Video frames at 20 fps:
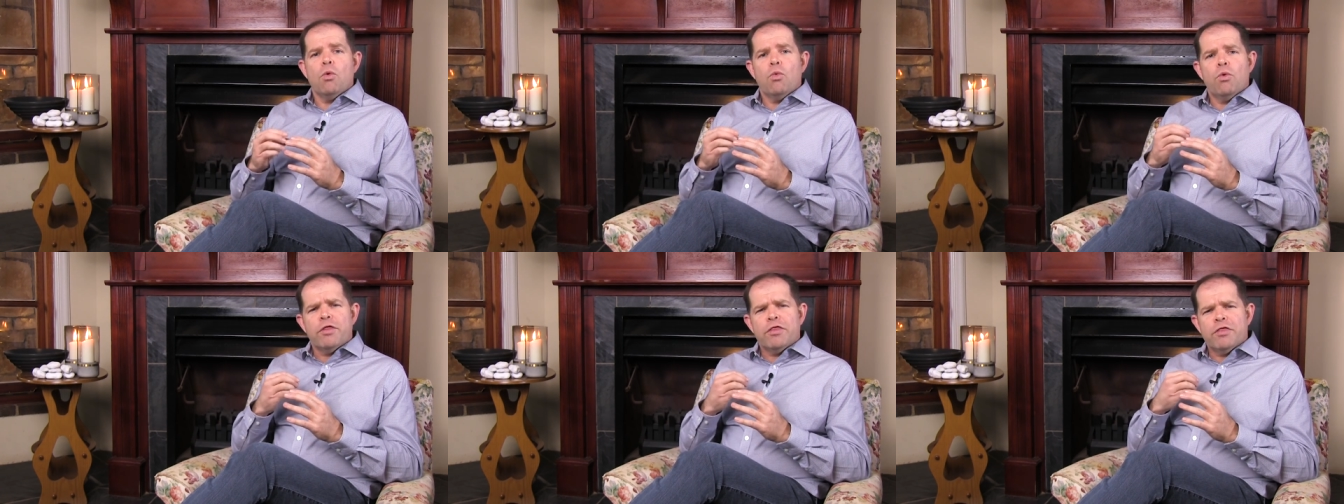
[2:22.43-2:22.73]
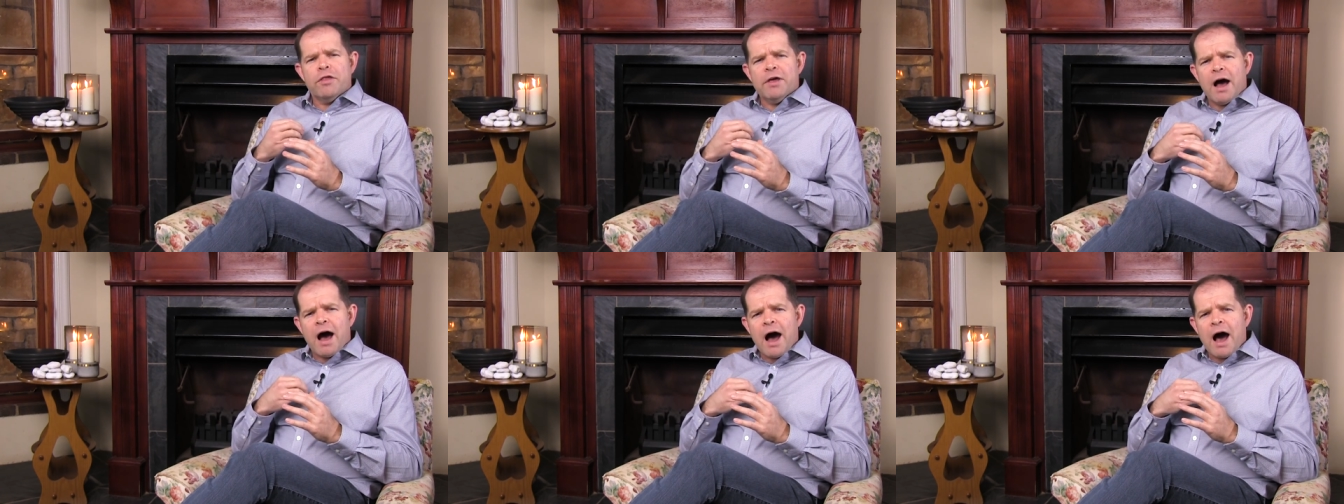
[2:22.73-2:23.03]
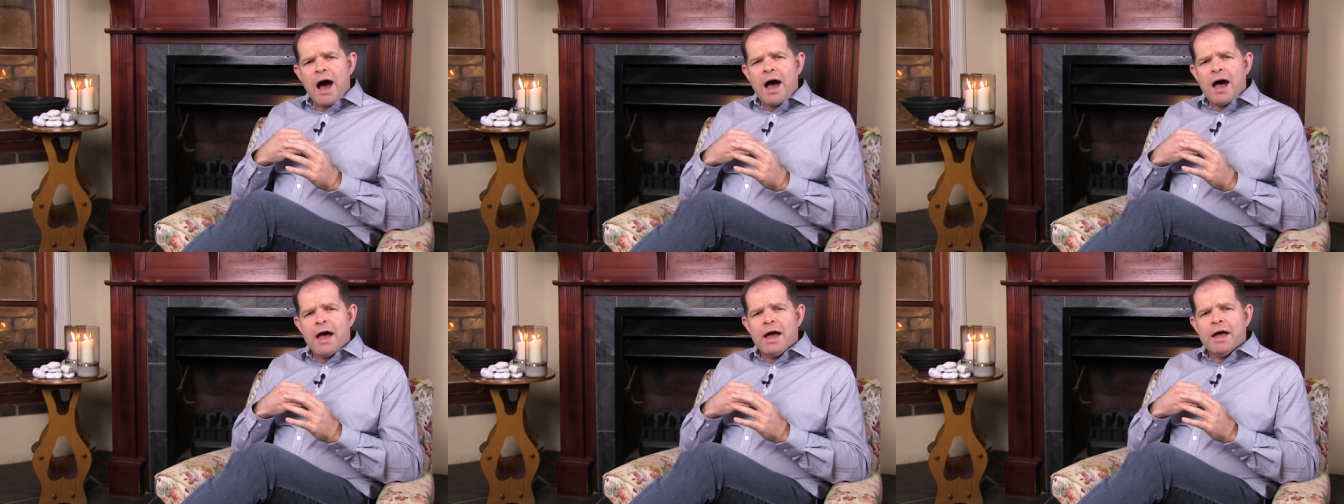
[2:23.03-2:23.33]
with the
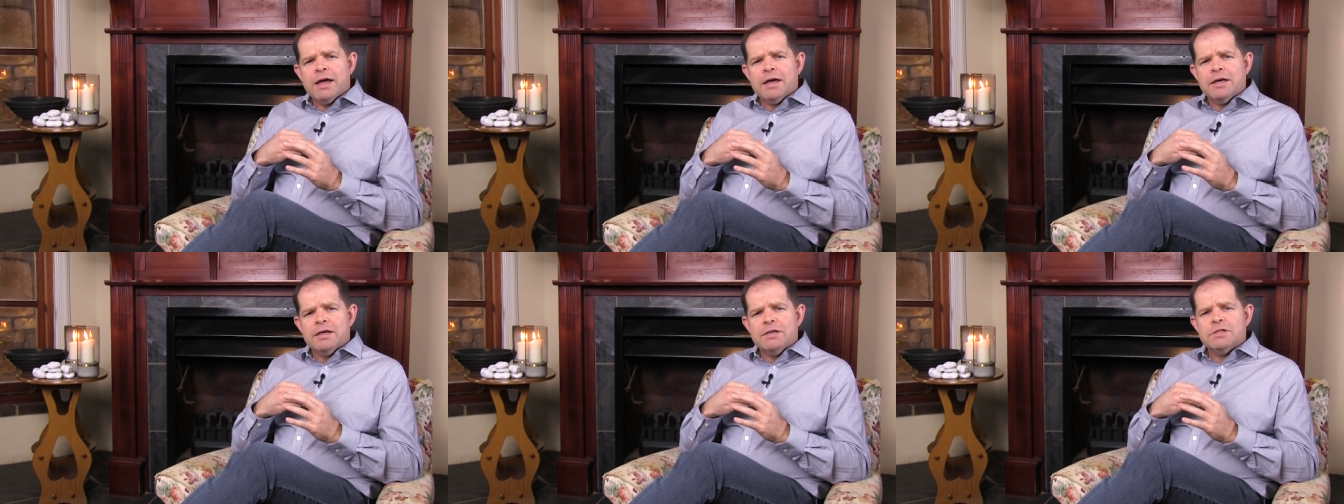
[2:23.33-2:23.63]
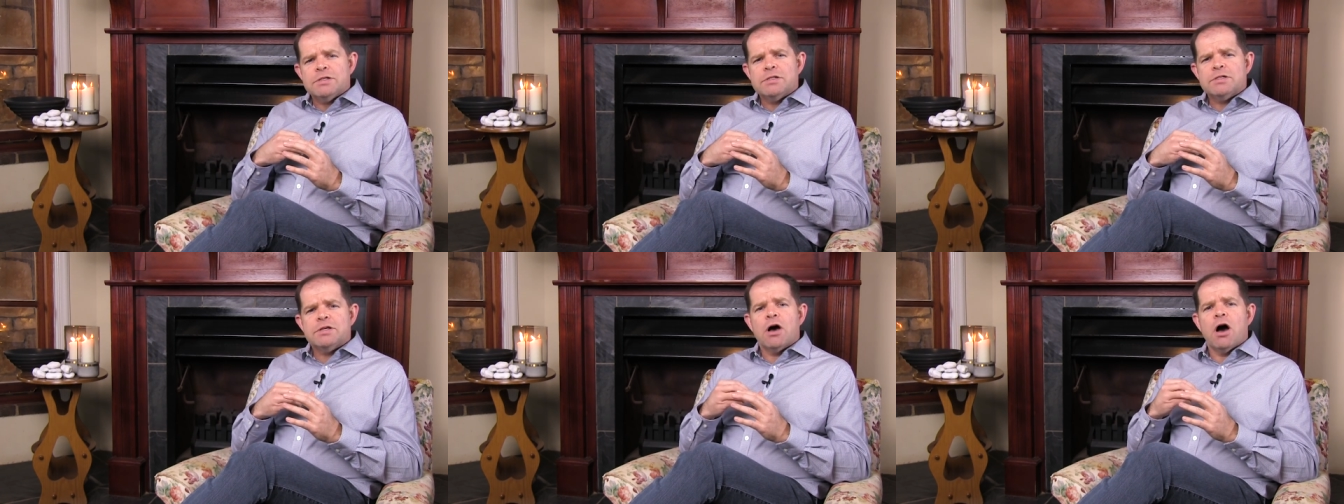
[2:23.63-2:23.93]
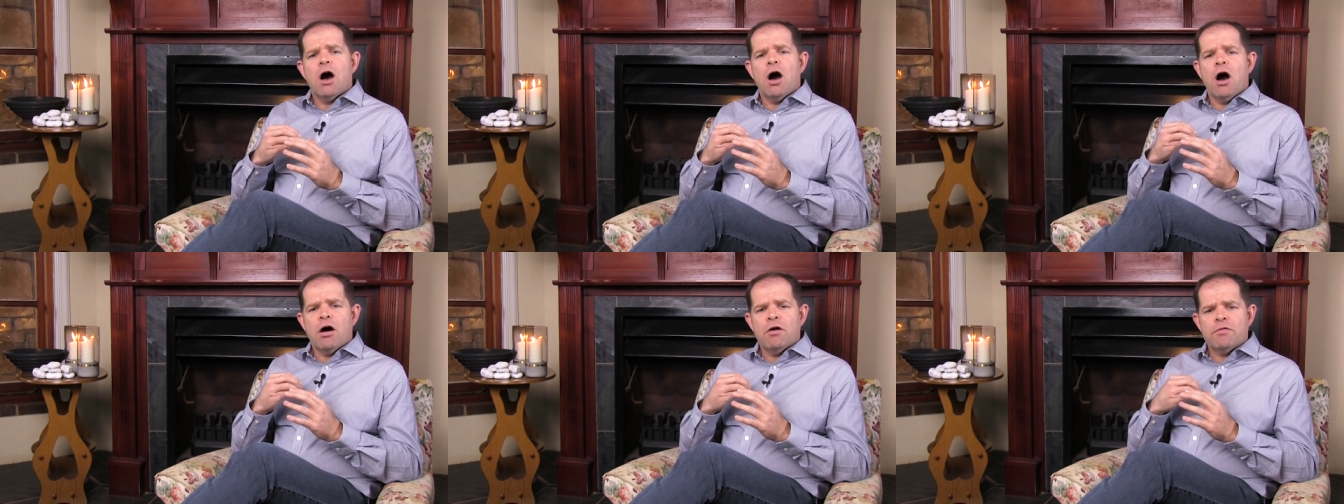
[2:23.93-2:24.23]
eyes
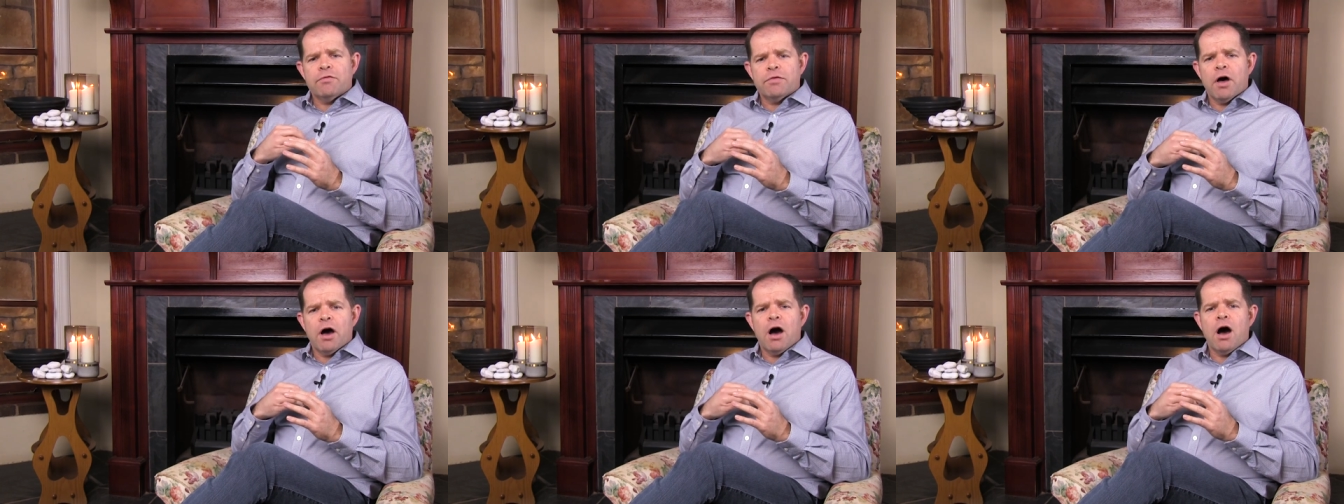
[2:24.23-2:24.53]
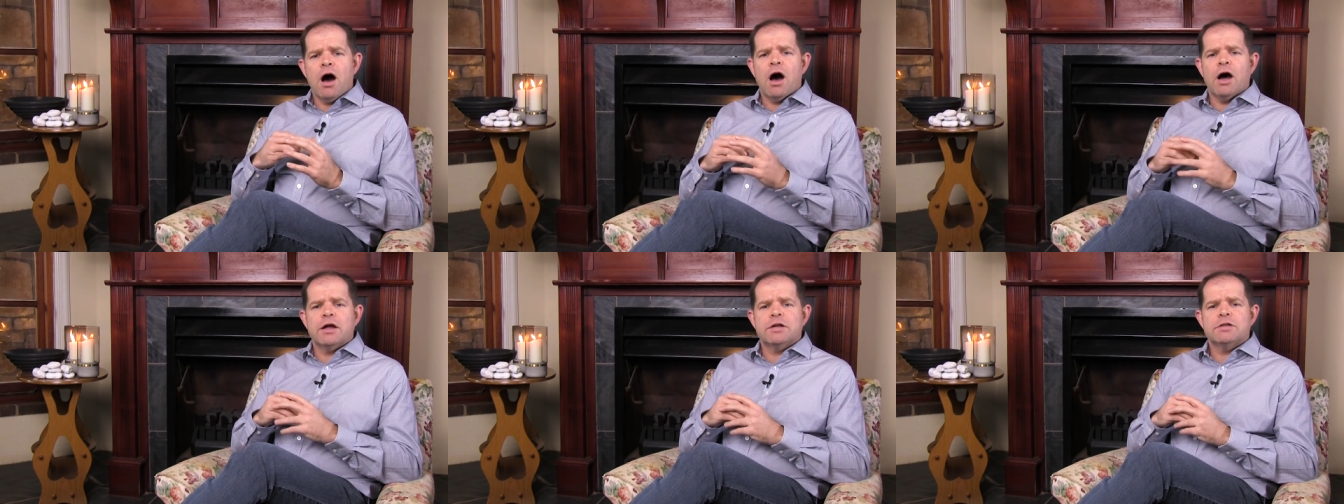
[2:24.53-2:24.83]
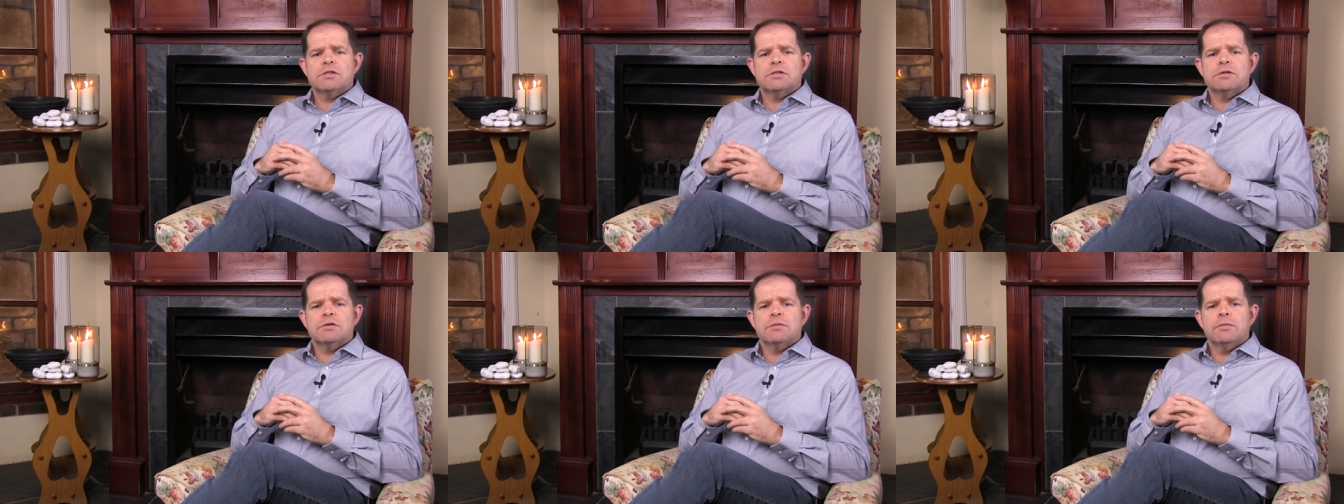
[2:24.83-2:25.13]
of the
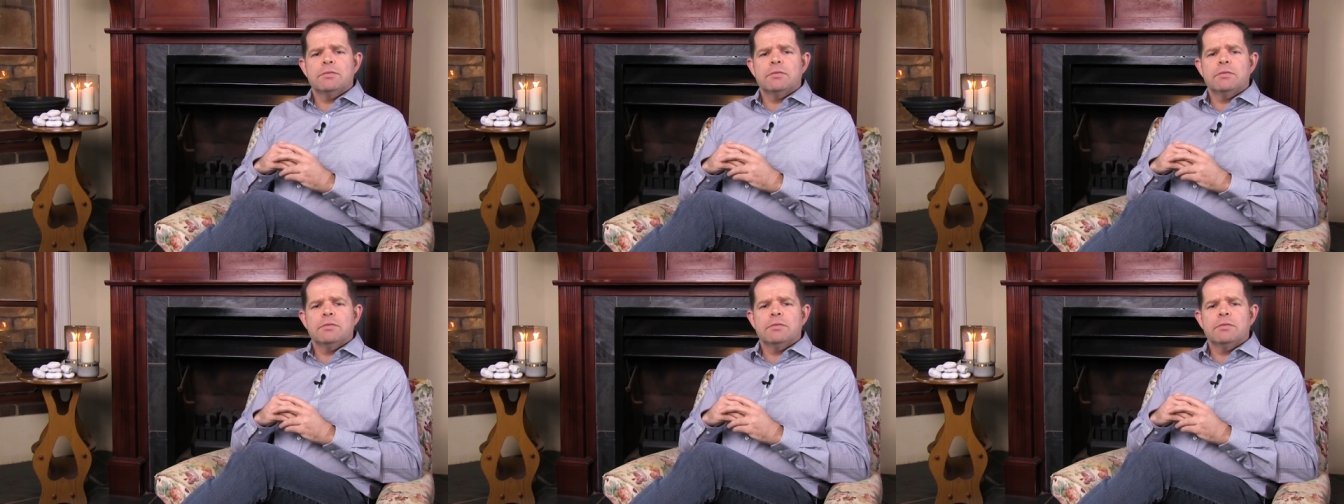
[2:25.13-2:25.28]
heart.